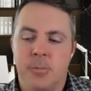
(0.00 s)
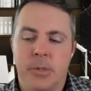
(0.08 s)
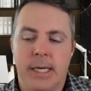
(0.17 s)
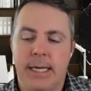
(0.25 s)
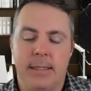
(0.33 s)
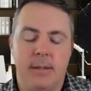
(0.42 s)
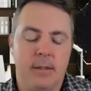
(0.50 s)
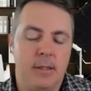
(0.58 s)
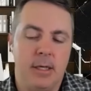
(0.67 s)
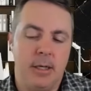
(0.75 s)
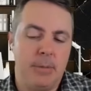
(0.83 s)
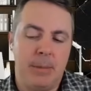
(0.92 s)
at
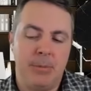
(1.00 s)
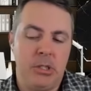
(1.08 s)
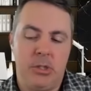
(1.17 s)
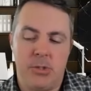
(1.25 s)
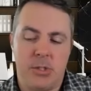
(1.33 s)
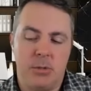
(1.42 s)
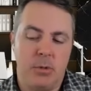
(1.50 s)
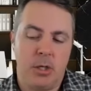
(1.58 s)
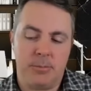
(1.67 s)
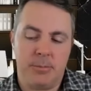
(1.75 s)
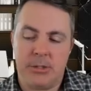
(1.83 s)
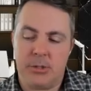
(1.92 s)
I'm going to use the
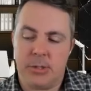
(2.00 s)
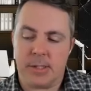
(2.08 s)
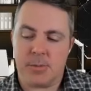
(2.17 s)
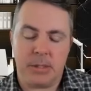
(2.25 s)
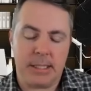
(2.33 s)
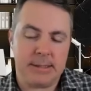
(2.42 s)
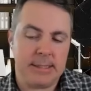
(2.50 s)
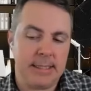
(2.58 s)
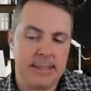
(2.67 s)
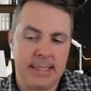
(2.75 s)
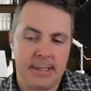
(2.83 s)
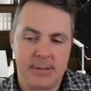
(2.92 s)
wrong metrics, but like
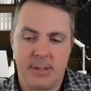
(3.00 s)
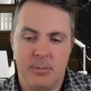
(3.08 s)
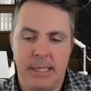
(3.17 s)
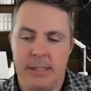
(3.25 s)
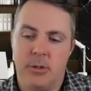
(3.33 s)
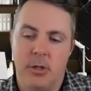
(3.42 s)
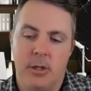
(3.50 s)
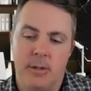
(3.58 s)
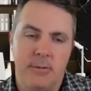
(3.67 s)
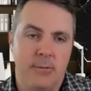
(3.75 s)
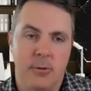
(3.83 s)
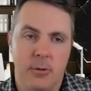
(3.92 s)
10,000
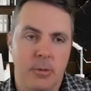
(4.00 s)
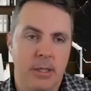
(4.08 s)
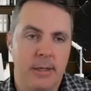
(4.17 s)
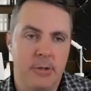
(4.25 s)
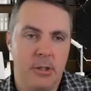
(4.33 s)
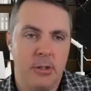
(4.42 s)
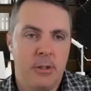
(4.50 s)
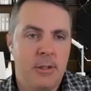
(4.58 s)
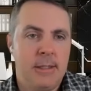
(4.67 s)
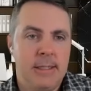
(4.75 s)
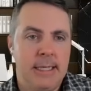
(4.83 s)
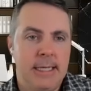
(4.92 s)
microns or whatever,
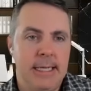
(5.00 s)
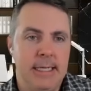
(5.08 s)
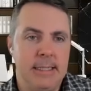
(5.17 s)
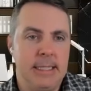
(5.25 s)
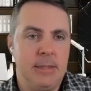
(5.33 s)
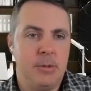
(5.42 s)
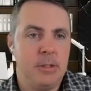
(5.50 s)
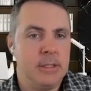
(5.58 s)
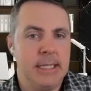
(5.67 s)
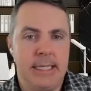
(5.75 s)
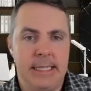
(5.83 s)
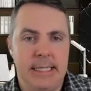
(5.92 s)
and they weren't
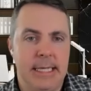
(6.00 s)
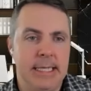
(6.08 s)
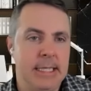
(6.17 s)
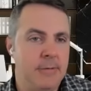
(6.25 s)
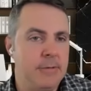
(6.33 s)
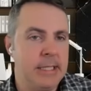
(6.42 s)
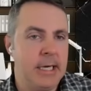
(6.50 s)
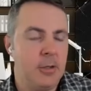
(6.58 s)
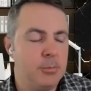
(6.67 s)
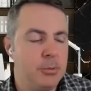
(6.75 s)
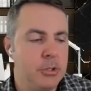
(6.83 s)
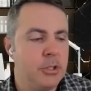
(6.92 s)
getting any of the
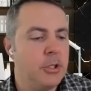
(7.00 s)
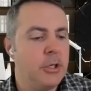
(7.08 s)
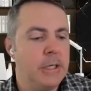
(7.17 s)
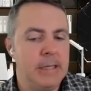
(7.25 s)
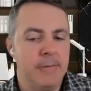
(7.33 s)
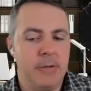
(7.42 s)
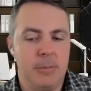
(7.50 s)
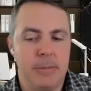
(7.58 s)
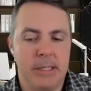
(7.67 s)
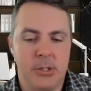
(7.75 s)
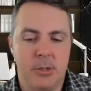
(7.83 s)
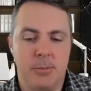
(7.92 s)
output or any of the
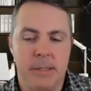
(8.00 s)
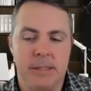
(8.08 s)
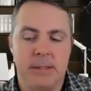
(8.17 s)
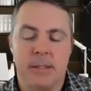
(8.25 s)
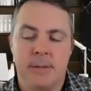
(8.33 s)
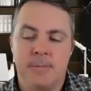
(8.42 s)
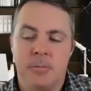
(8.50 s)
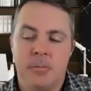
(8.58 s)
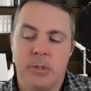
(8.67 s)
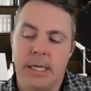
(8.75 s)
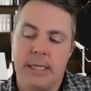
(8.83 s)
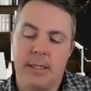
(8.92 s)
measurement.
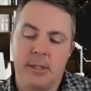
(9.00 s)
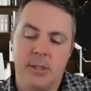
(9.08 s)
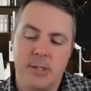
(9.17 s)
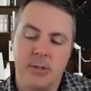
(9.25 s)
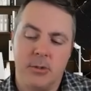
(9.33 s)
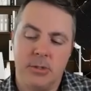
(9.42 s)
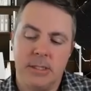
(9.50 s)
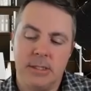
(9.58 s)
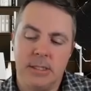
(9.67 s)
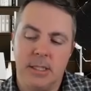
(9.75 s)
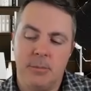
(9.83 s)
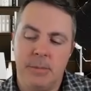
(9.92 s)
They had a consultant
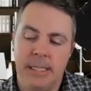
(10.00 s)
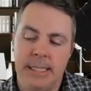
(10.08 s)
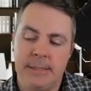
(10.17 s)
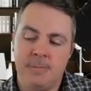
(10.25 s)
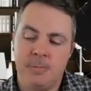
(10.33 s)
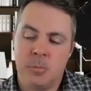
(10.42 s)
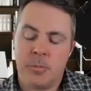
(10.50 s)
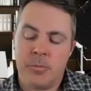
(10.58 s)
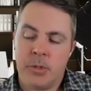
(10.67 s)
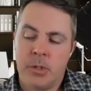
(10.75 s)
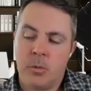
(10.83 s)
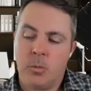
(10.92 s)
come in,
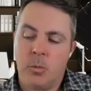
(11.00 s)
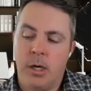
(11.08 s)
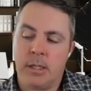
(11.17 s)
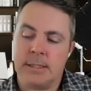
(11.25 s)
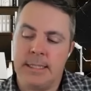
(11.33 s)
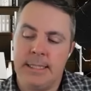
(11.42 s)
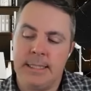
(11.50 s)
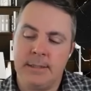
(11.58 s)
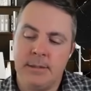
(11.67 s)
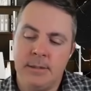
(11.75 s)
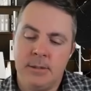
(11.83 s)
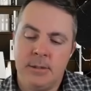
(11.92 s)
walked
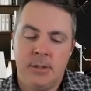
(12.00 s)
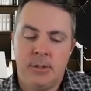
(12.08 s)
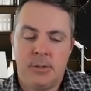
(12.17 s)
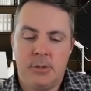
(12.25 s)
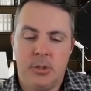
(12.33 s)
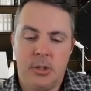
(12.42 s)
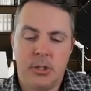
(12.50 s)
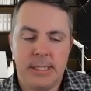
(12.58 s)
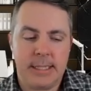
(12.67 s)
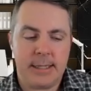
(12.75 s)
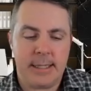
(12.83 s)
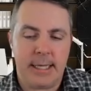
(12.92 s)
in, looked
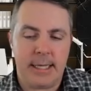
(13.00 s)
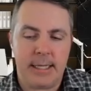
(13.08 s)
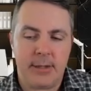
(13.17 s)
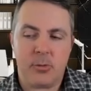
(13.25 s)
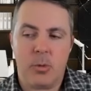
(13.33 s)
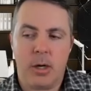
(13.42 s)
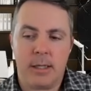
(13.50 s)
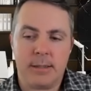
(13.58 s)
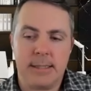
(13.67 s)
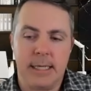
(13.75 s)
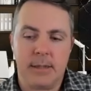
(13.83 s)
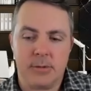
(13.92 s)
at things, walked
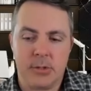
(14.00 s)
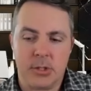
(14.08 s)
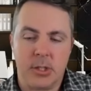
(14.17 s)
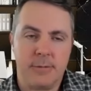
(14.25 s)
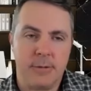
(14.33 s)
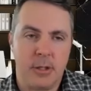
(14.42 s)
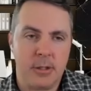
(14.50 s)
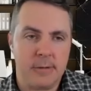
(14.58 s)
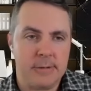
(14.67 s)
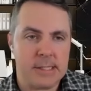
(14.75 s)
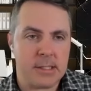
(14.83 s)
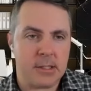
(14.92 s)
out, took off all of his